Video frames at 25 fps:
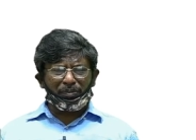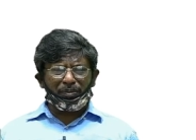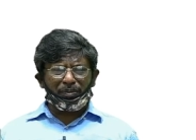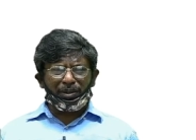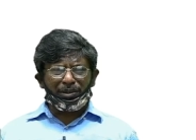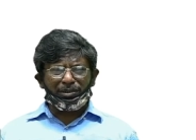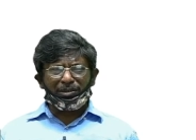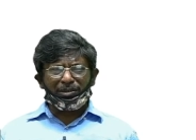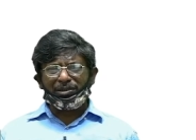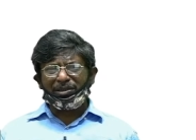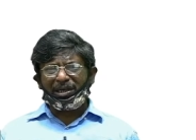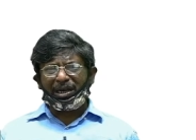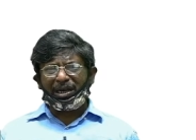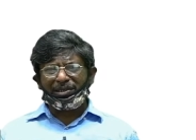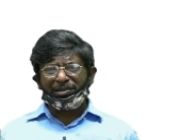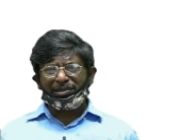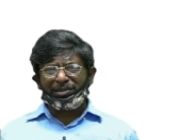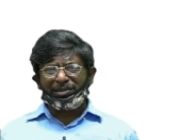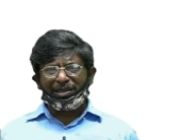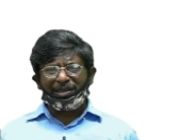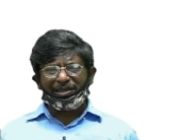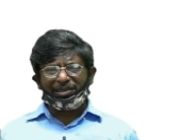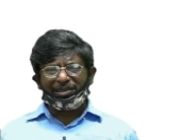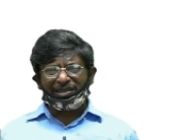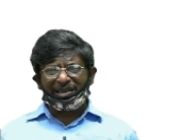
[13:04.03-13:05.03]
such
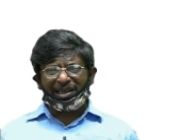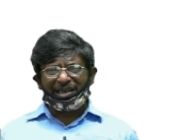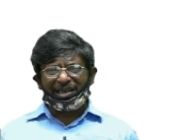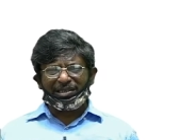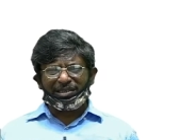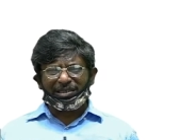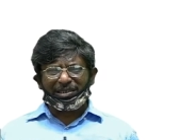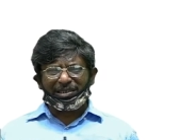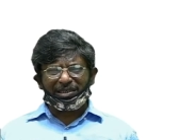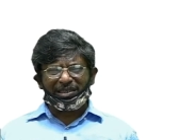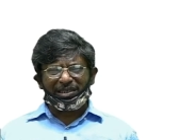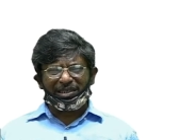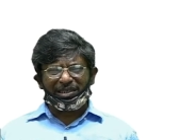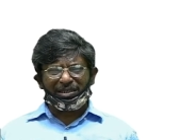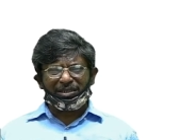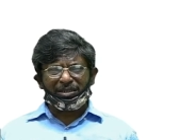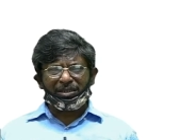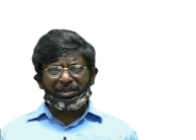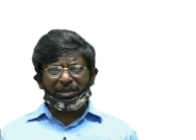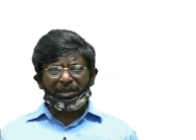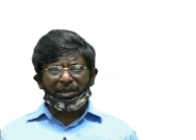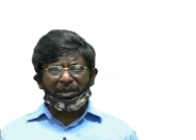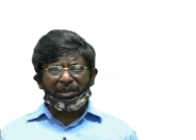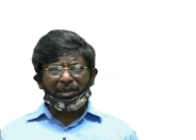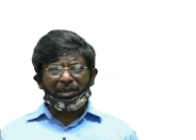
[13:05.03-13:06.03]
a task is
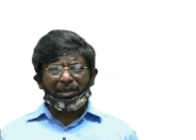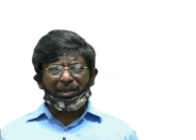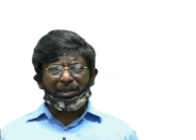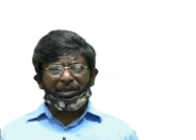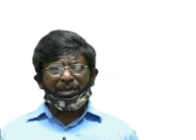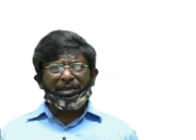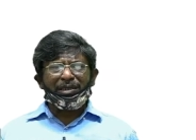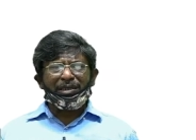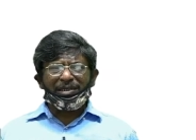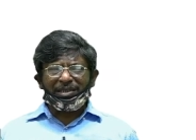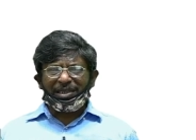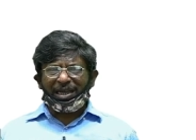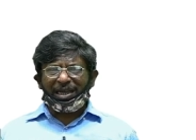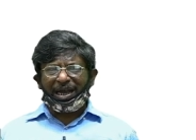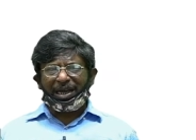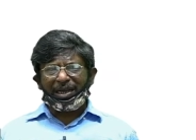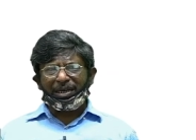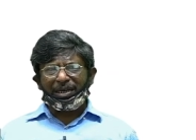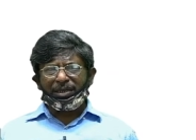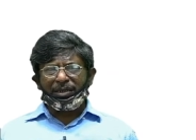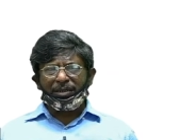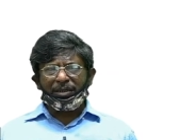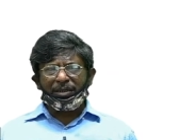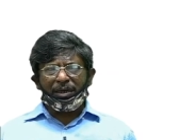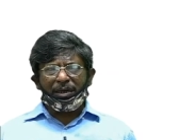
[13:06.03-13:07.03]

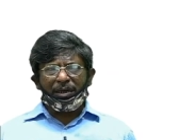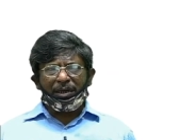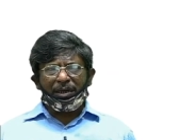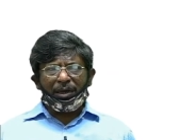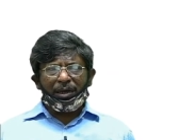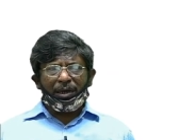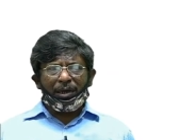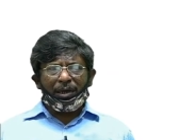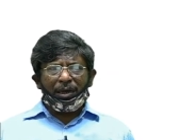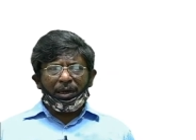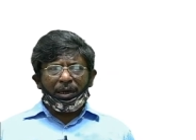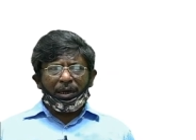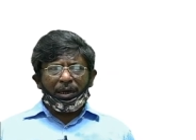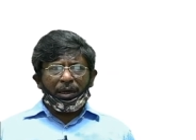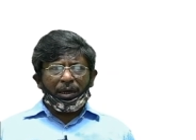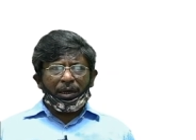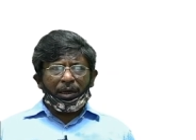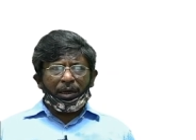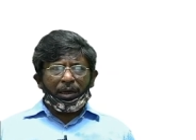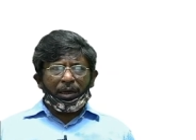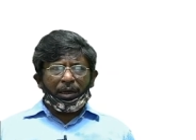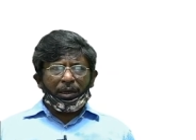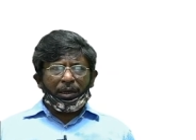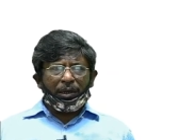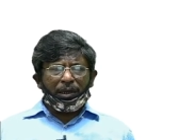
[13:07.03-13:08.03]
that
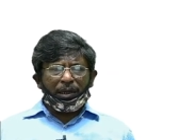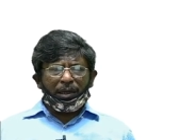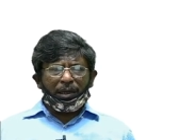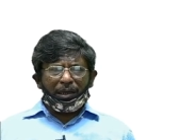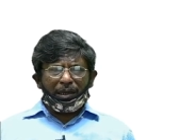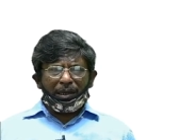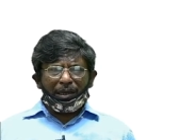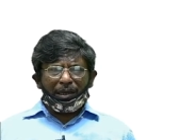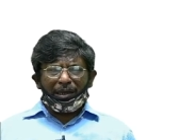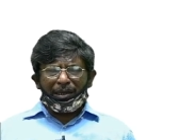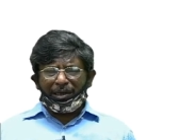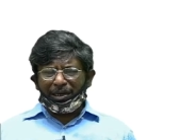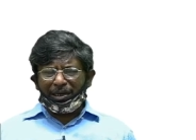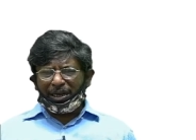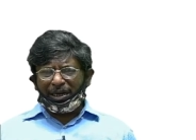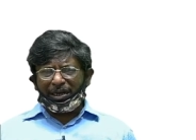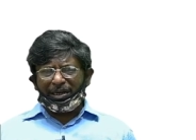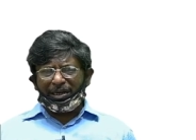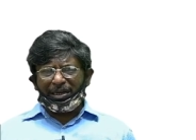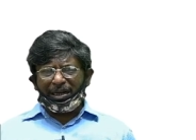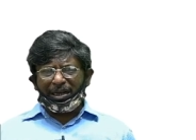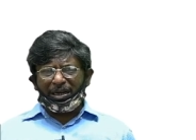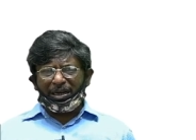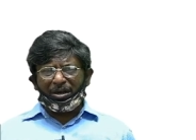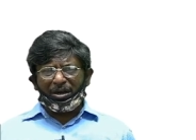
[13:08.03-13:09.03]
a
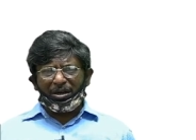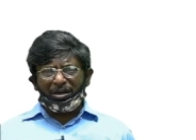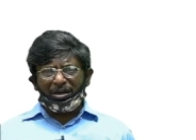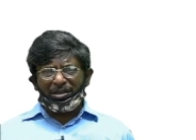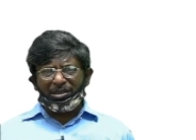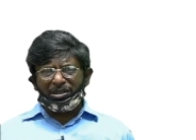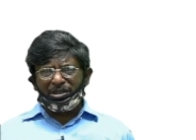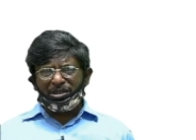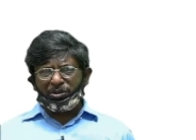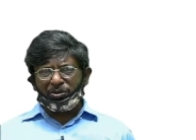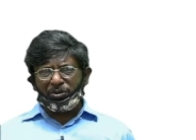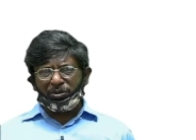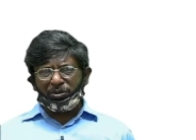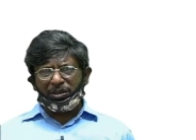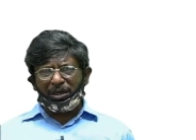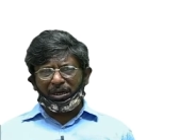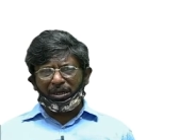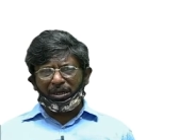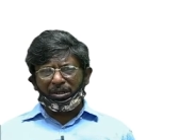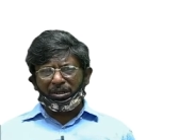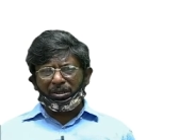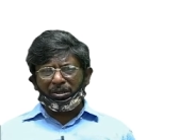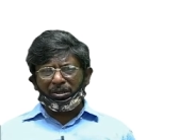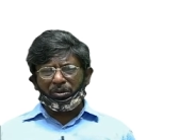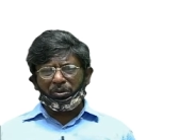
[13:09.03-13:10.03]
learner or
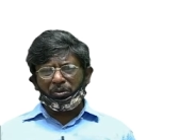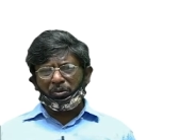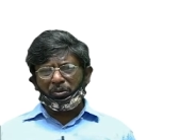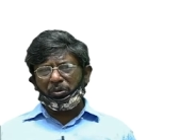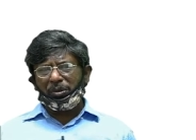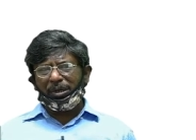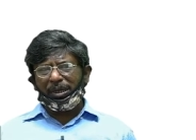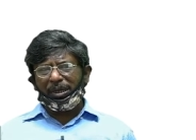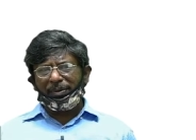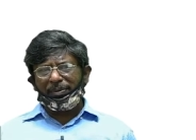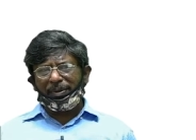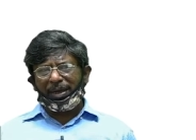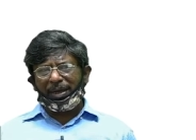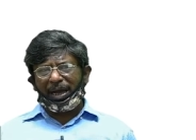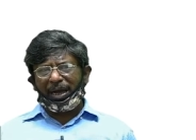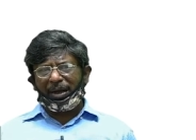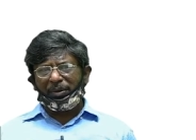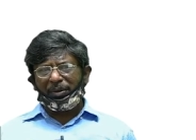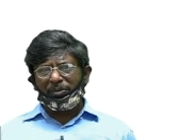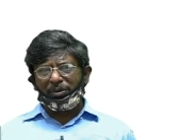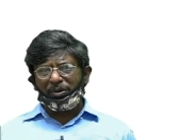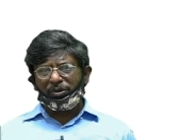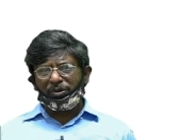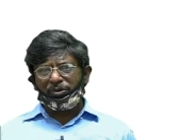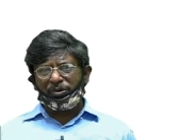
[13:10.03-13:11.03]
student will be
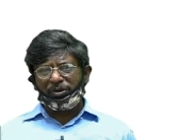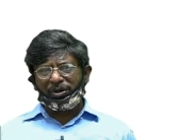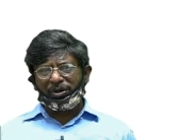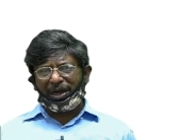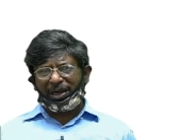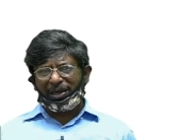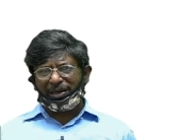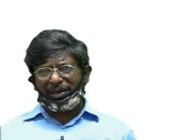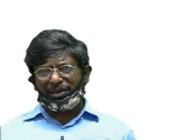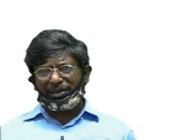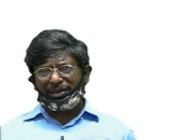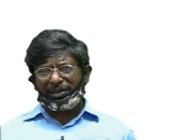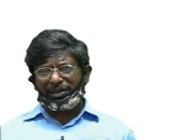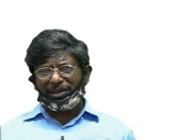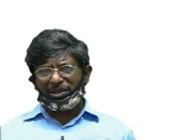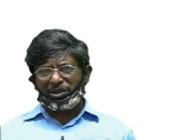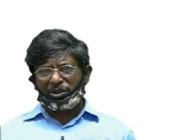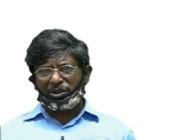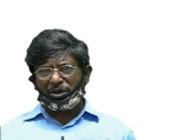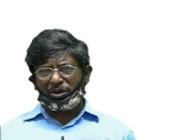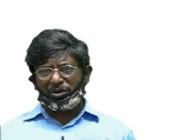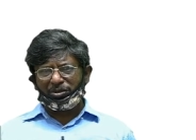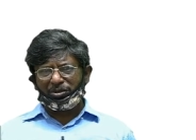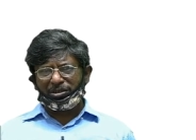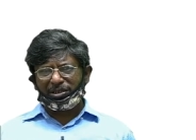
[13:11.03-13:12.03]
able to write a
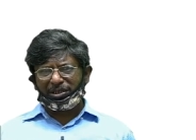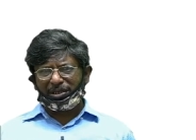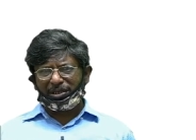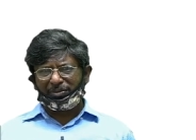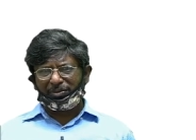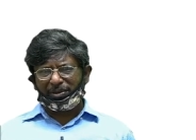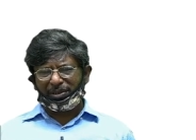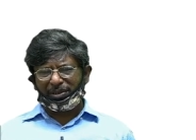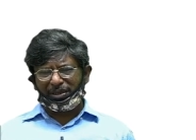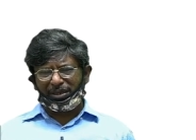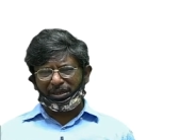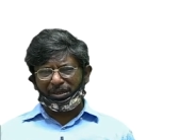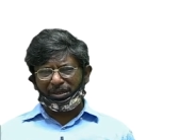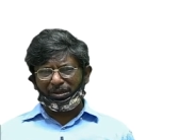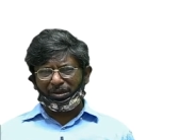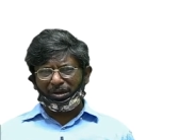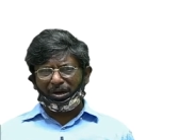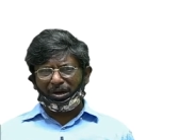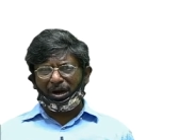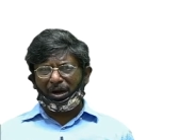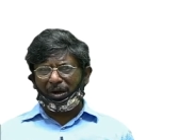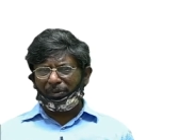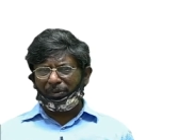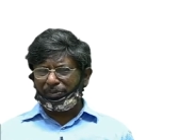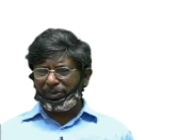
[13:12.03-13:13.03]
short summary
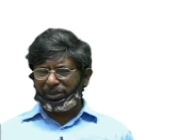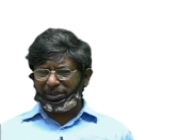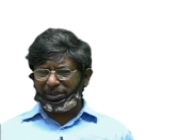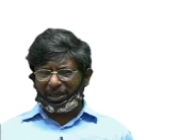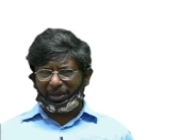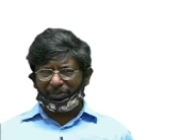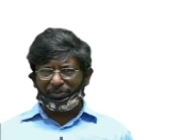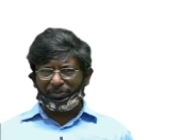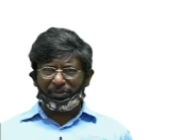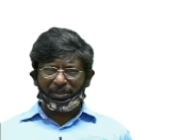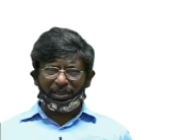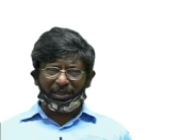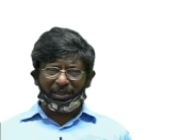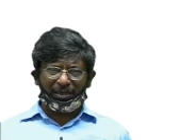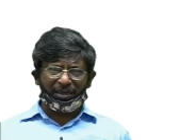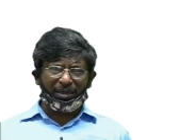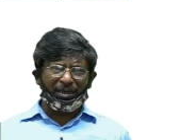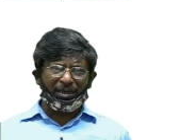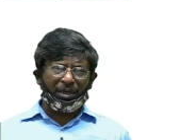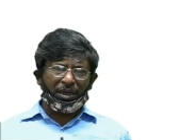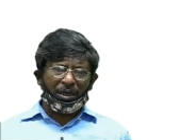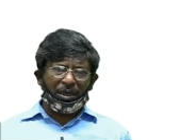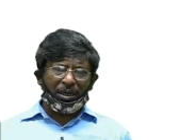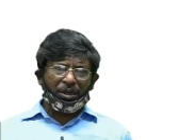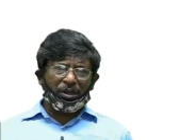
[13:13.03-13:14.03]
of something.
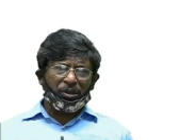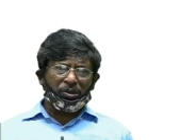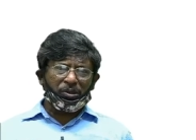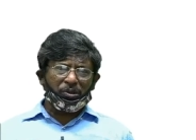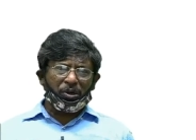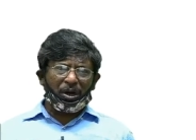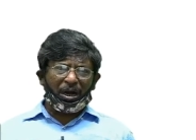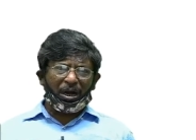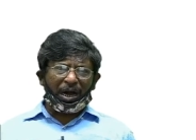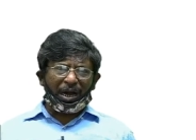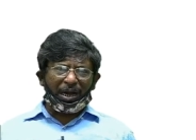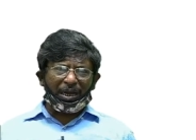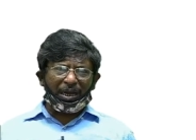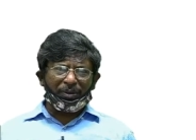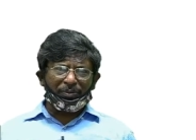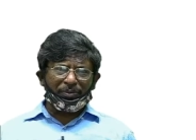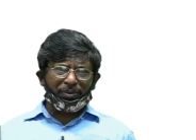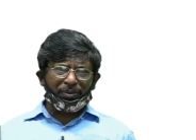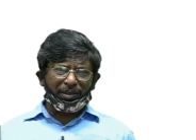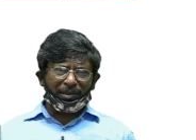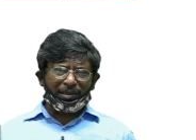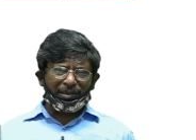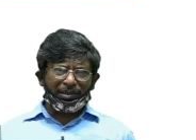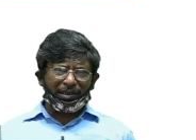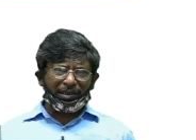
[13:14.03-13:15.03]
Though I have
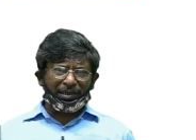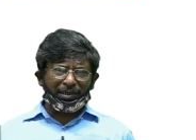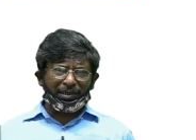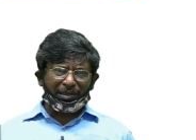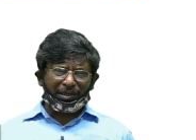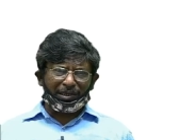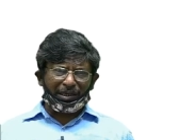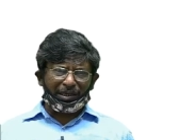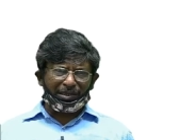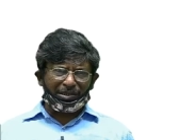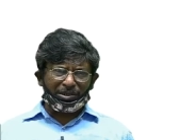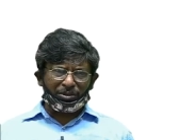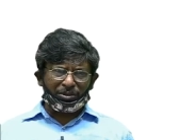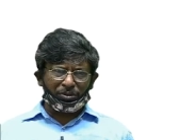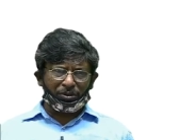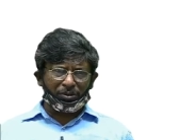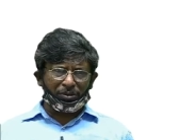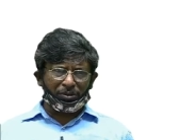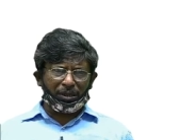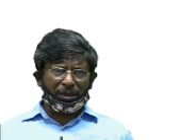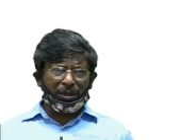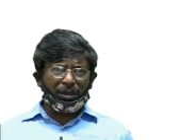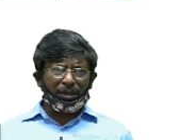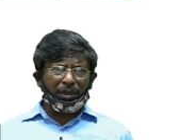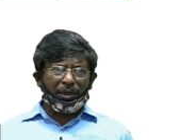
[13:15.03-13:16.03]
written the
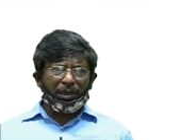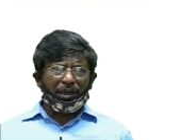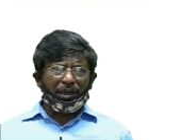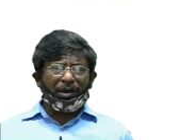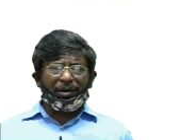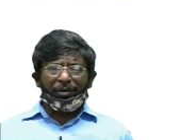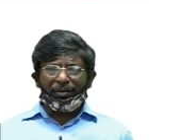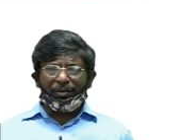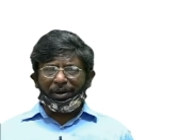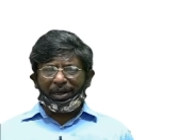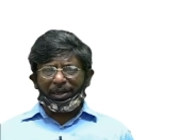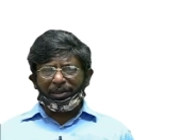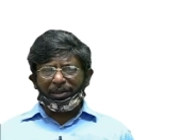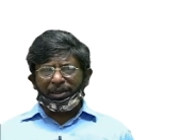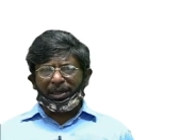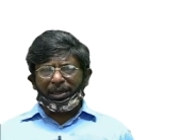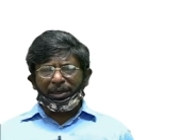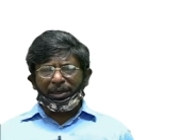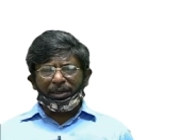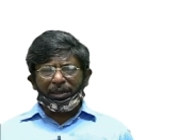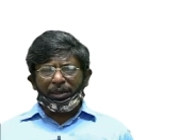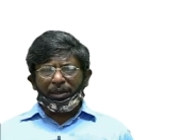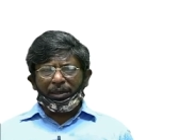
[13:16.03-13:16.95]
story, rather